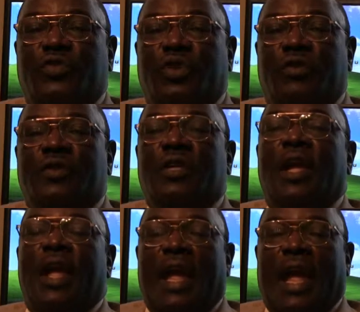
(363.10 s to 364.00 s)
Service
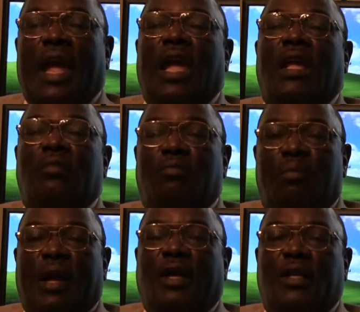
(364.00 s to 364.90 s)
and
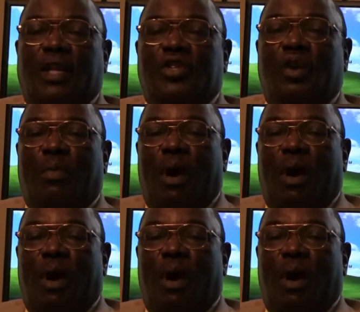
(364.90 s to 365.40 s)
make additional